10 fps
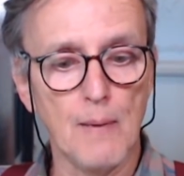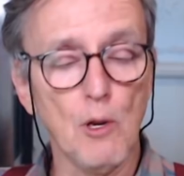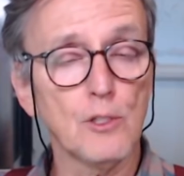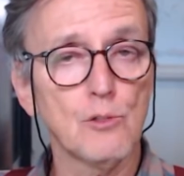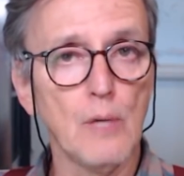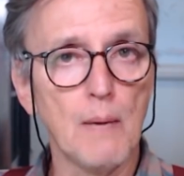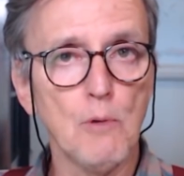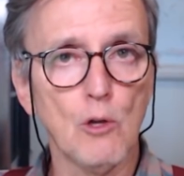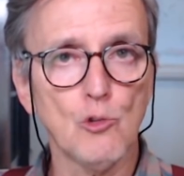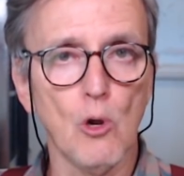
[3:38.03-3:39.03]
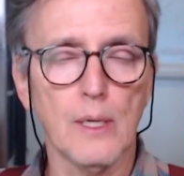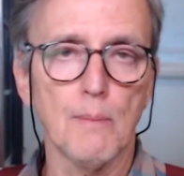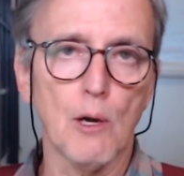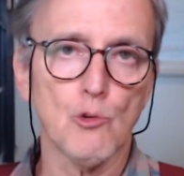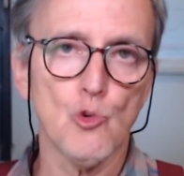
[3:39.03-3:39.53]
I'm not
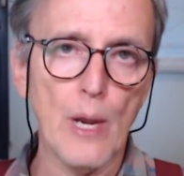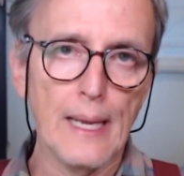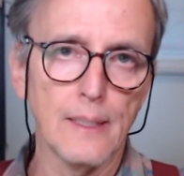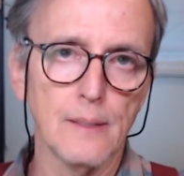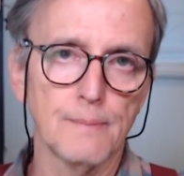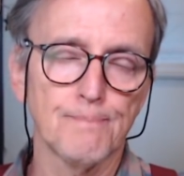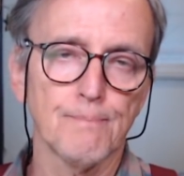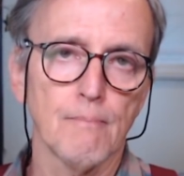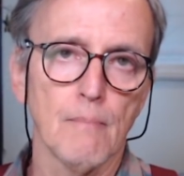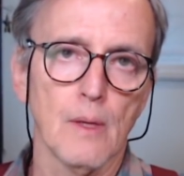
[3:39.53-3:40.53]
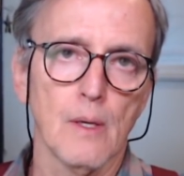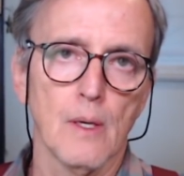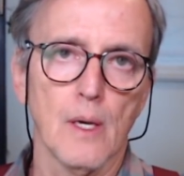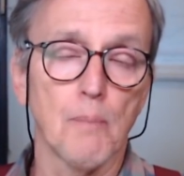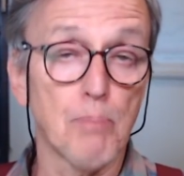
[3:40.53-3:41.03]
talking about trend
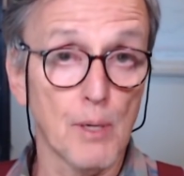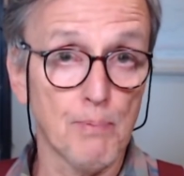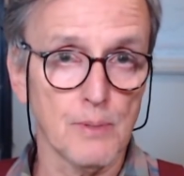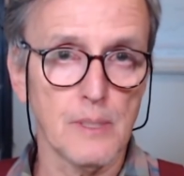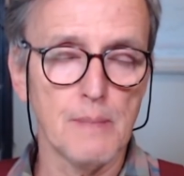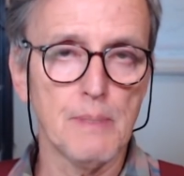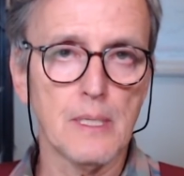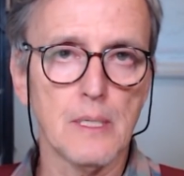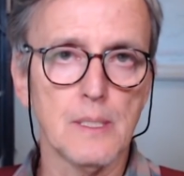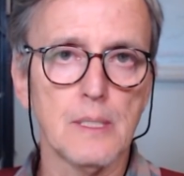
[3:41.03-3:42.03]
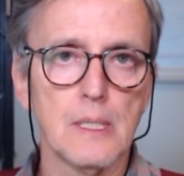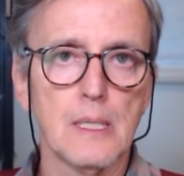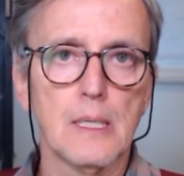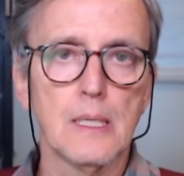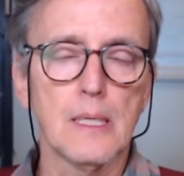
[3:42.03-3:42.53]
purposely,
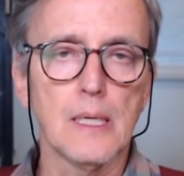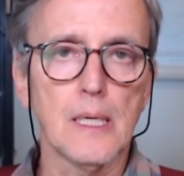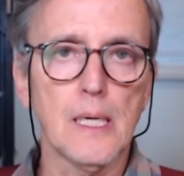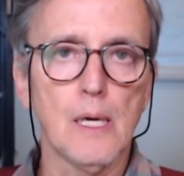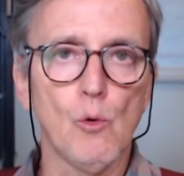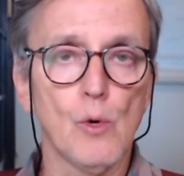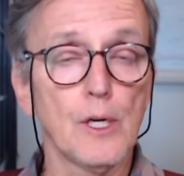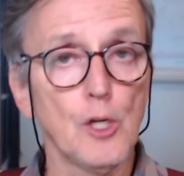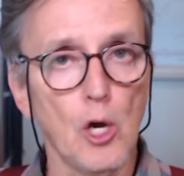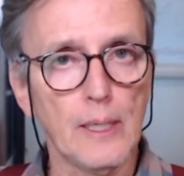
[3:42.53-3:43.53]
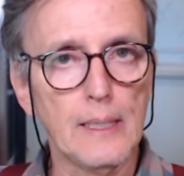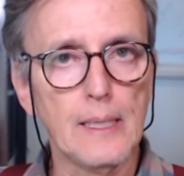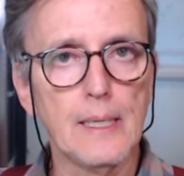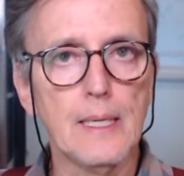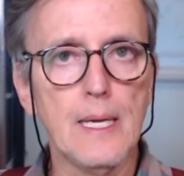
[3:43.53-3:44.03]
because we're
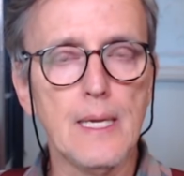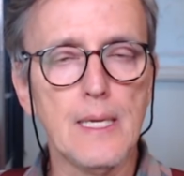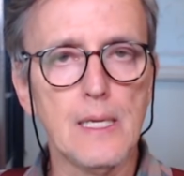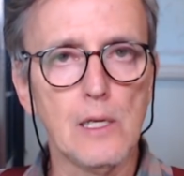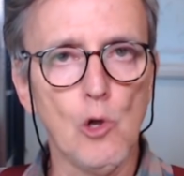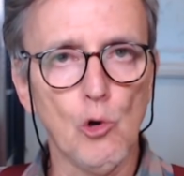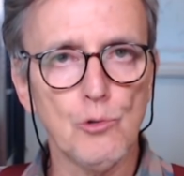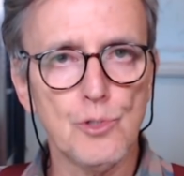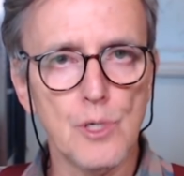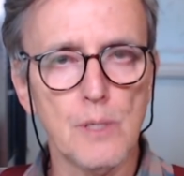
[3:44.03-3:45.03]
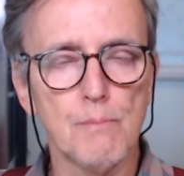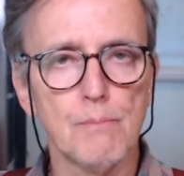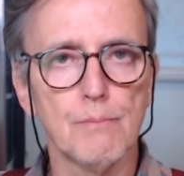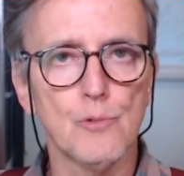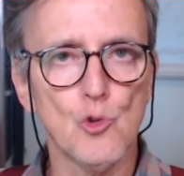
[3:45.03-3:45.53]
not in a
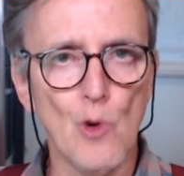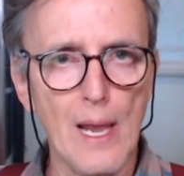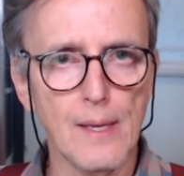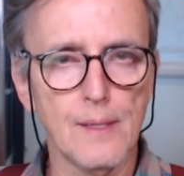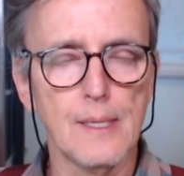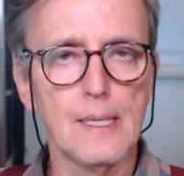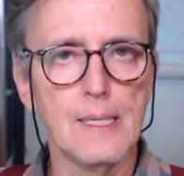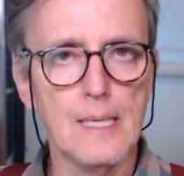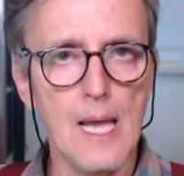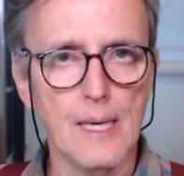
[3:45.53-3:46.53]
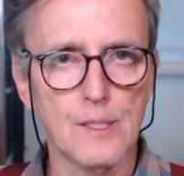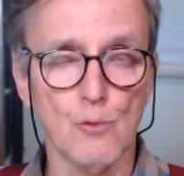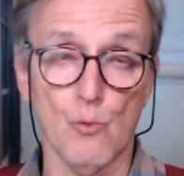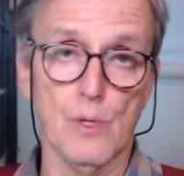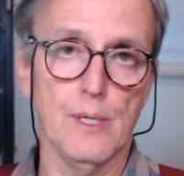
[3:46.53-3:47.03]
long-term trend
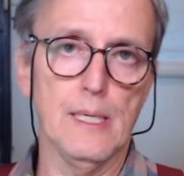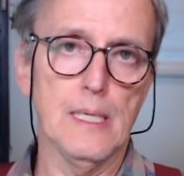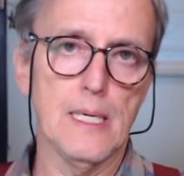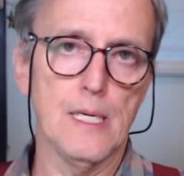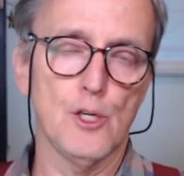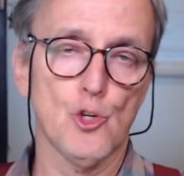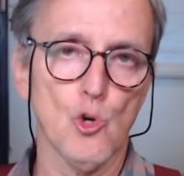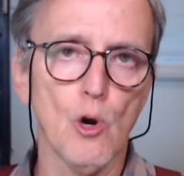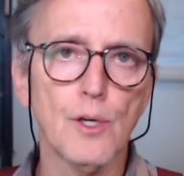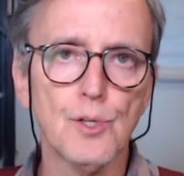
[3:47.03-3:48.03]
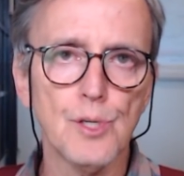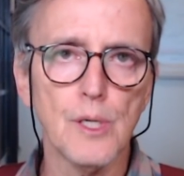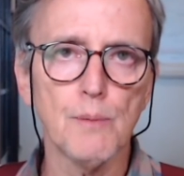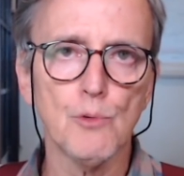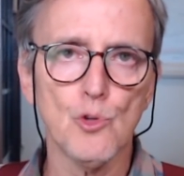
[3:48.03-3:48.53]
yet. We're in a
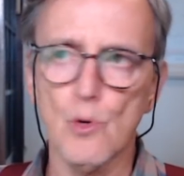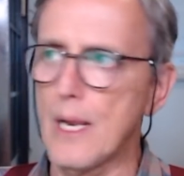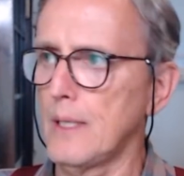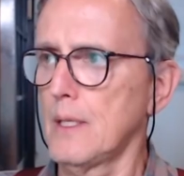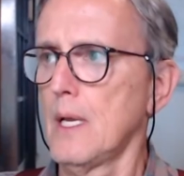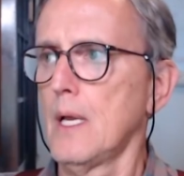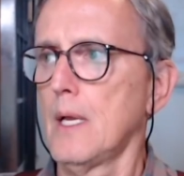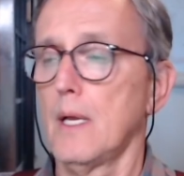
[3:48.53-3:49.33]
short-term trend.